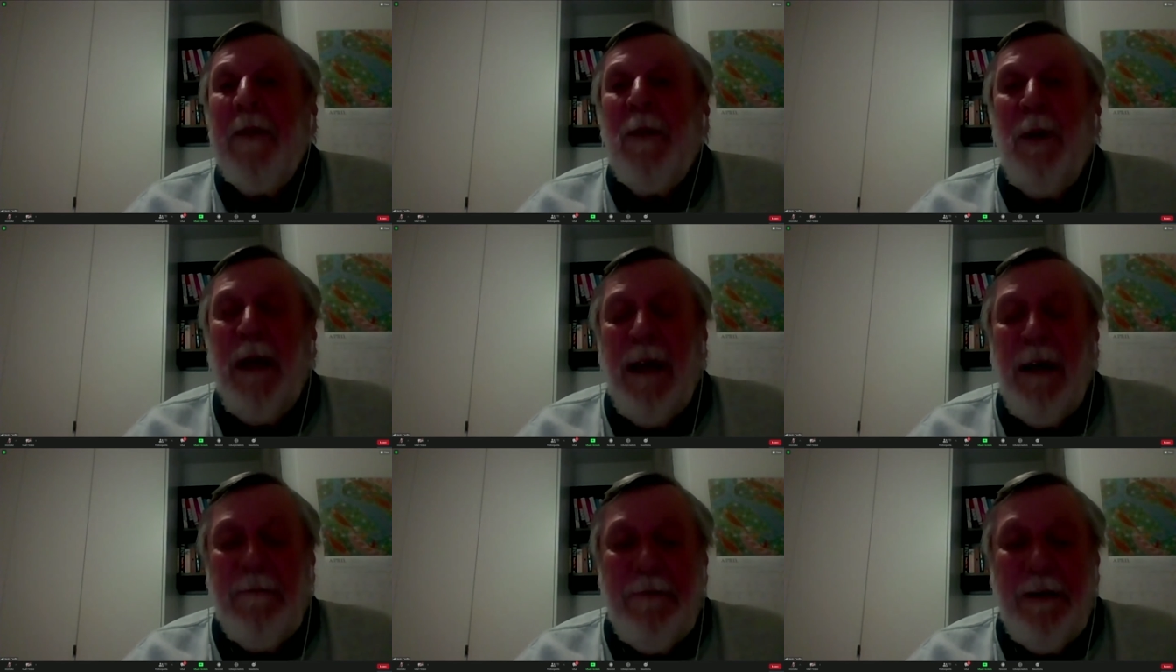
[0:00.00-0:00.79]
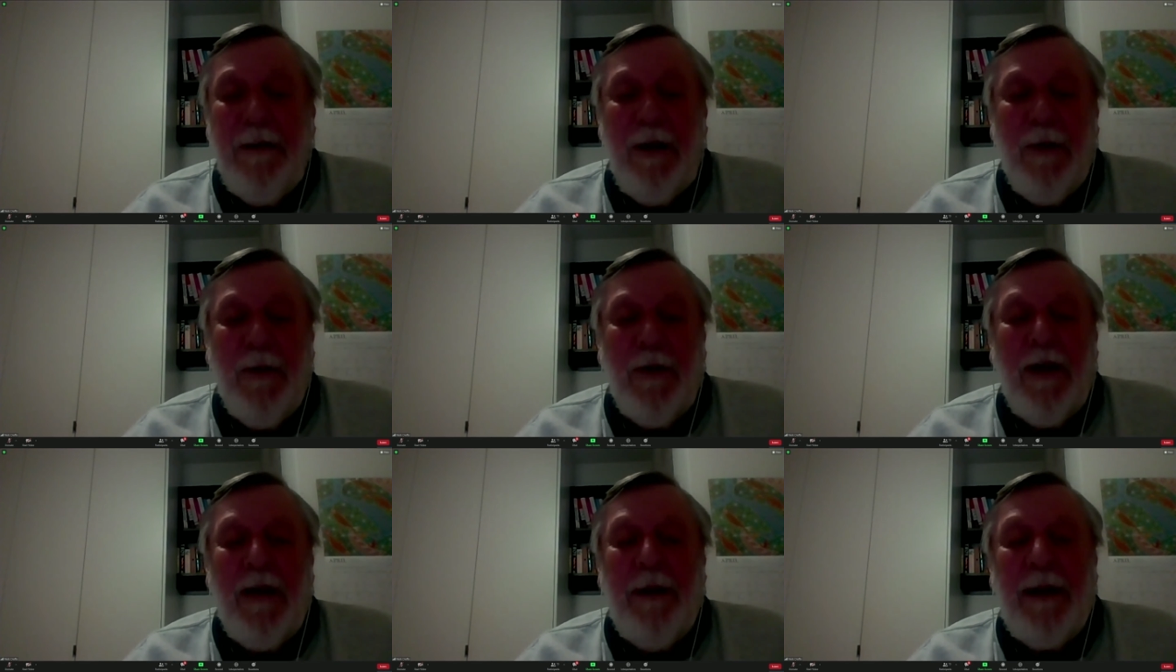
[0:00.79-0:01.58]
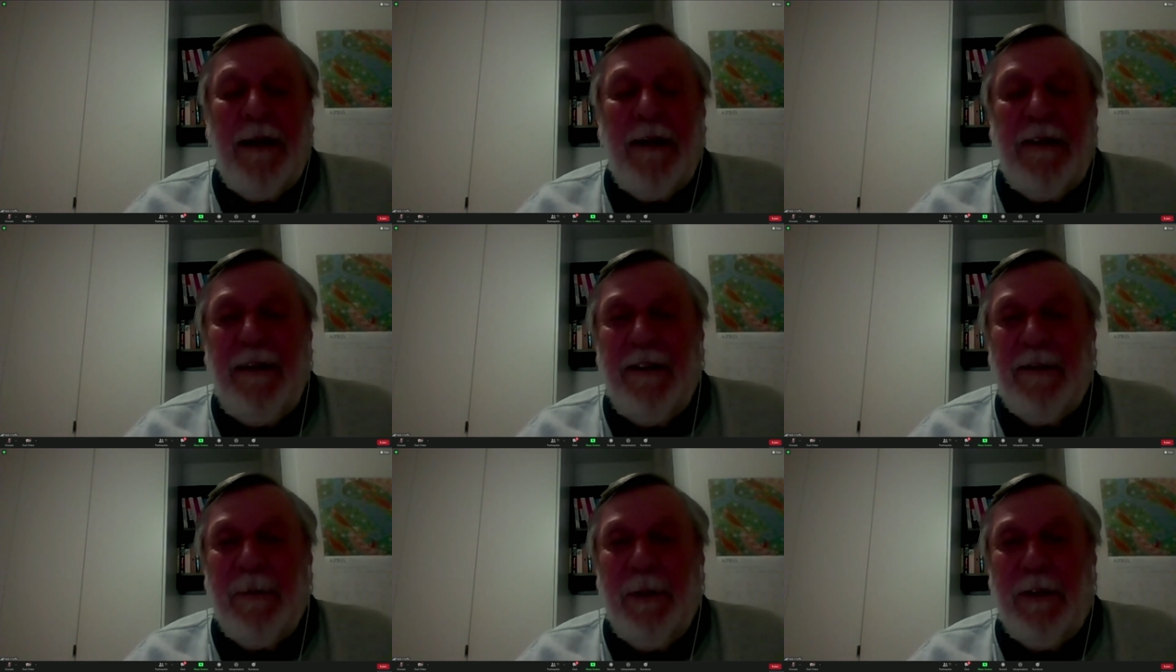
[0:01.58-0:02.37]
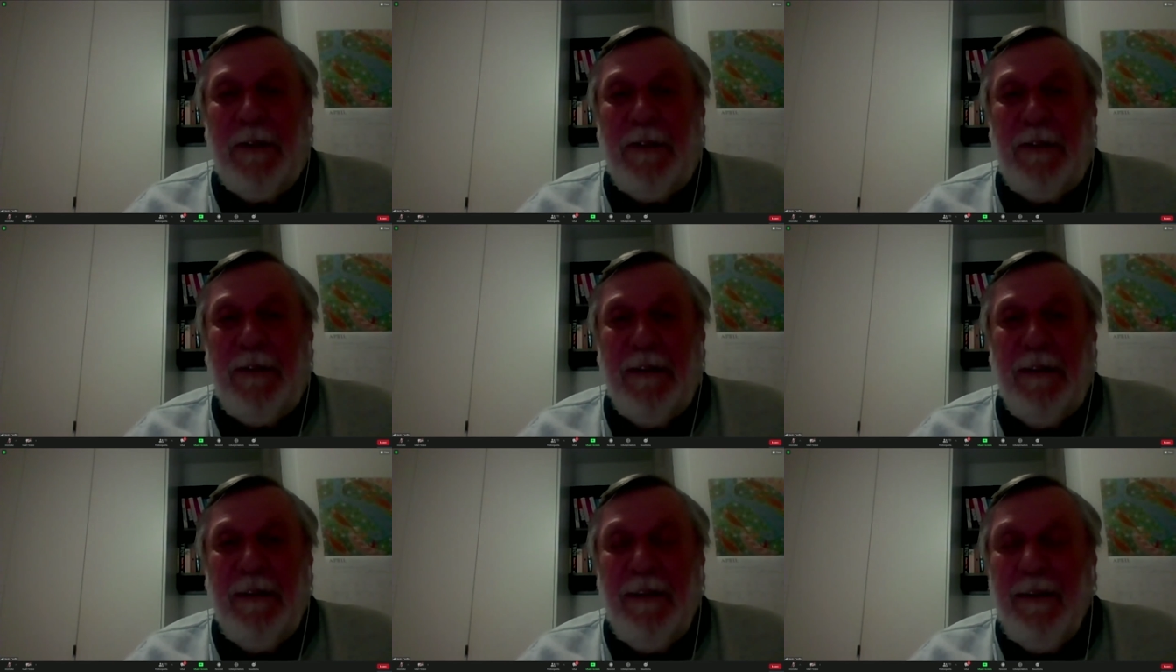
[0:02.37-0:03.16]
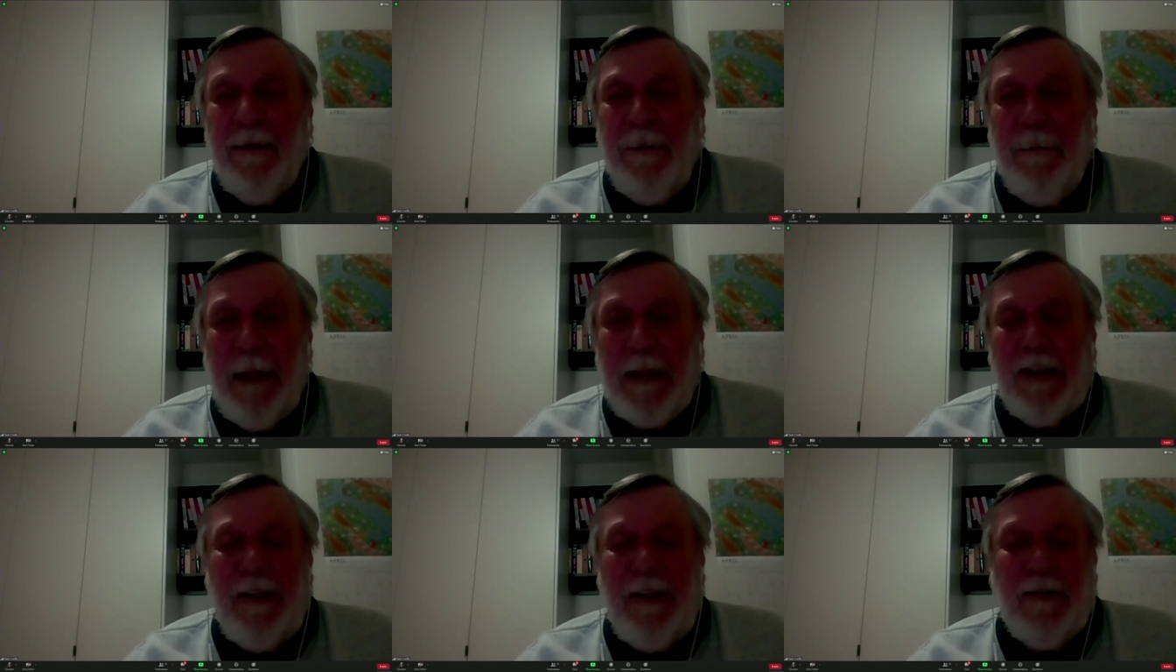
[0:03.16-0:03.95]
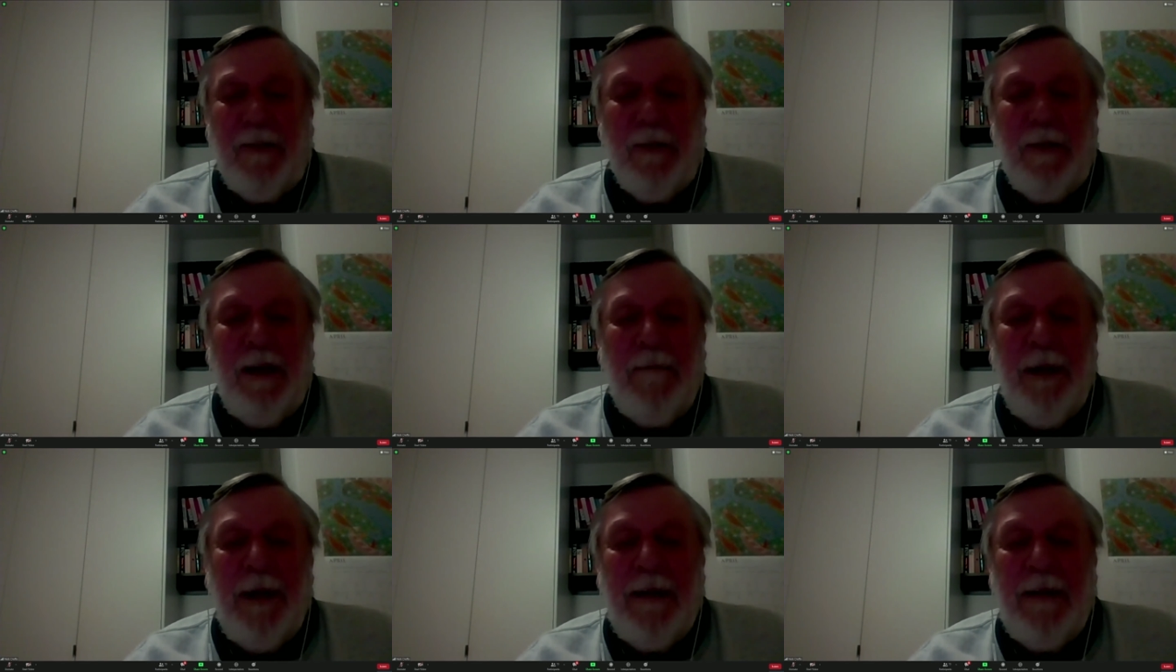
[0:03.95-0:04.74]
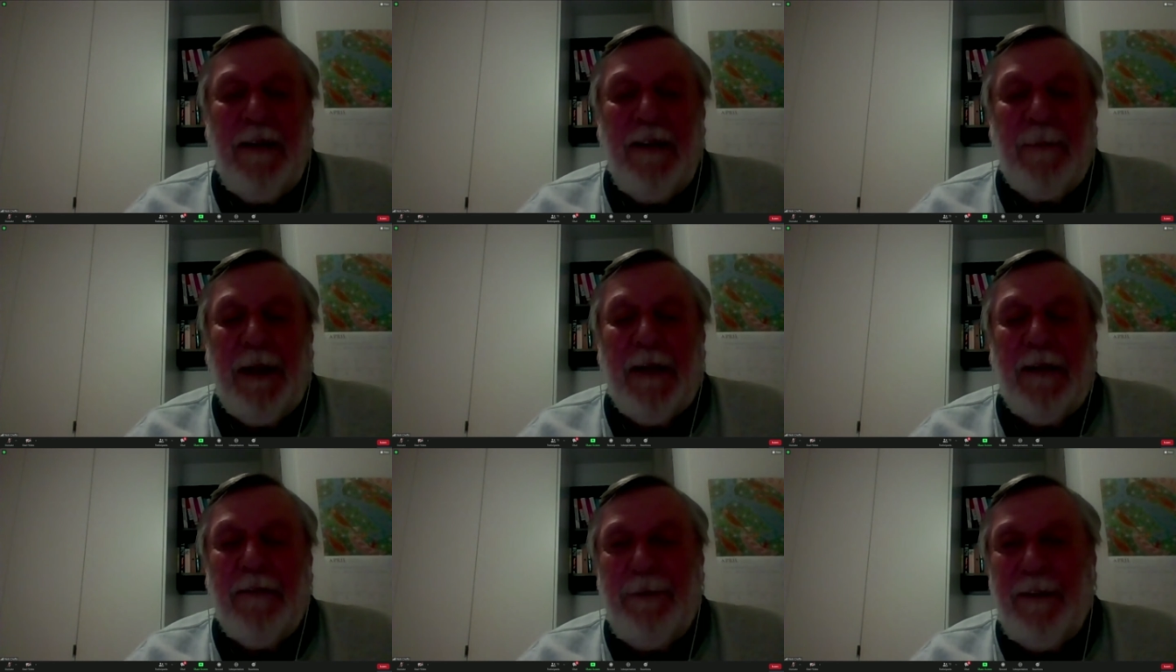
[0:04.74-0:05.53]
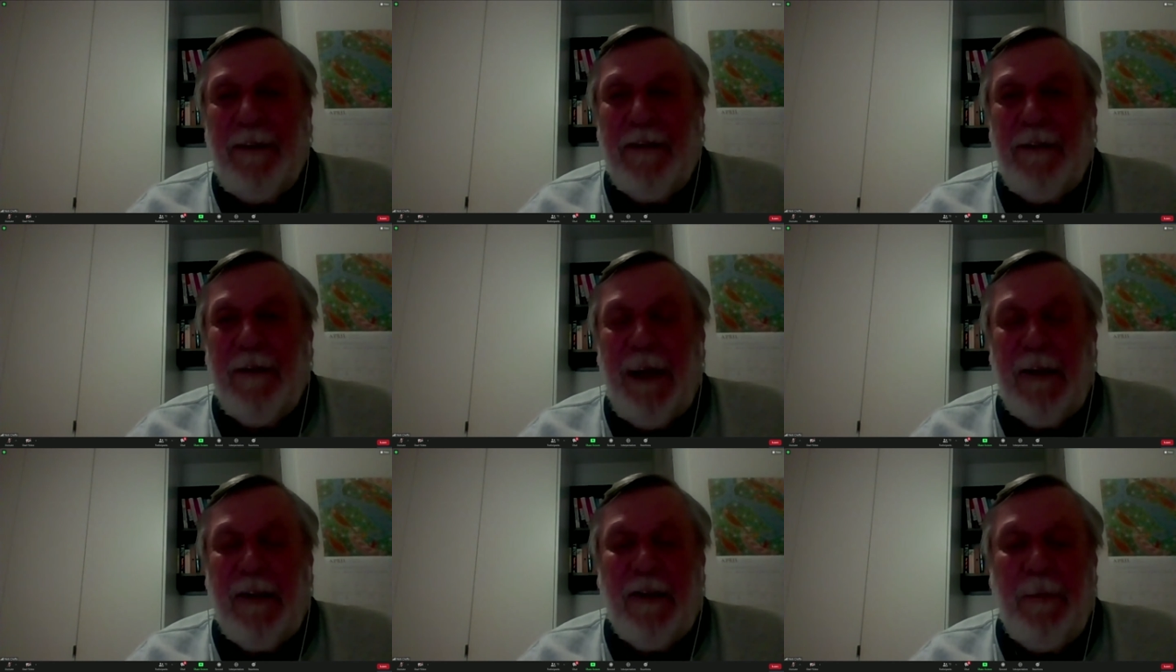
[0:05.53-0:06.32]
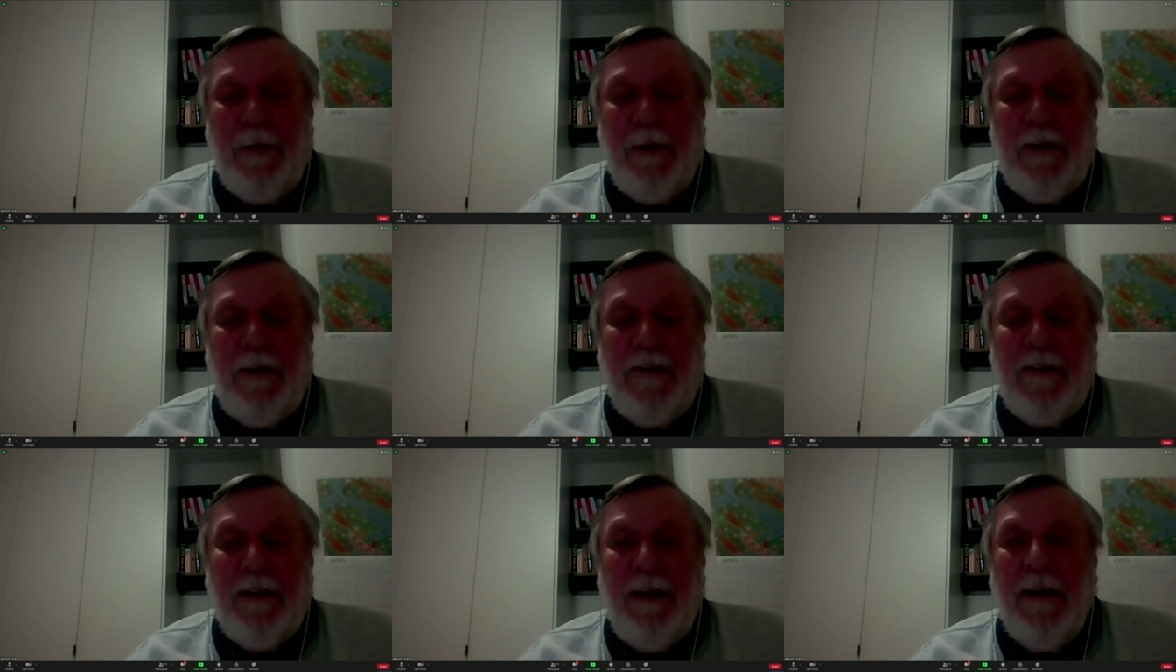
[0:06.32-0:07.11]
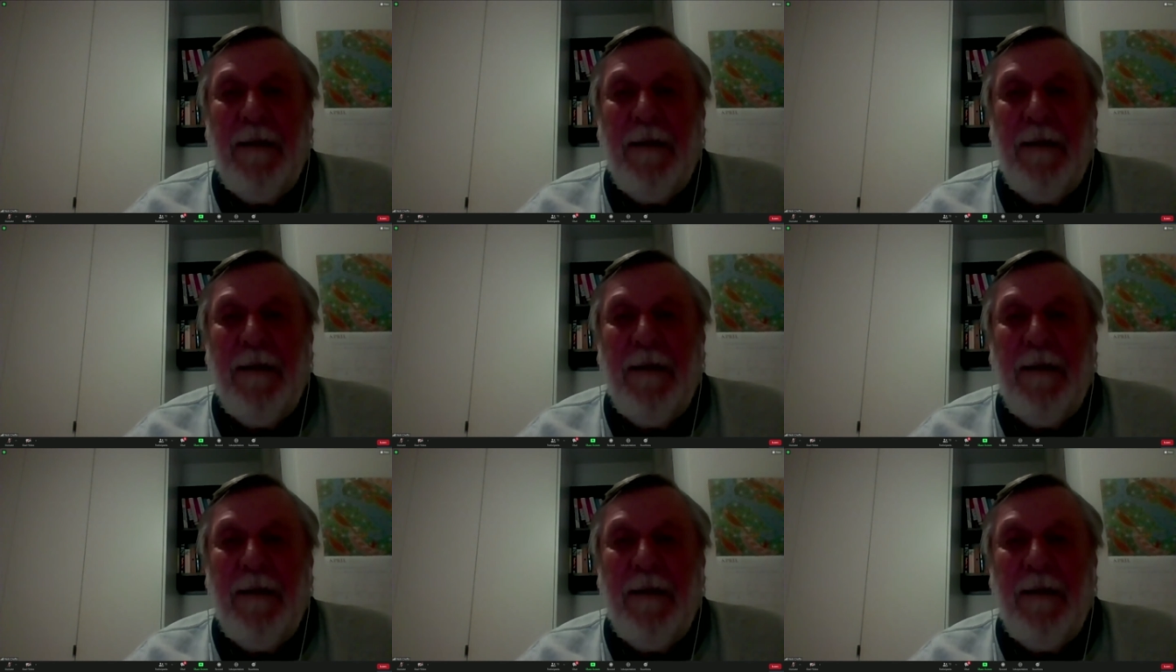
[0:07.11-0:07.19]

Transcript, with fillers: We are very good at making things worse are much less good at making things better for disadvantaged communities.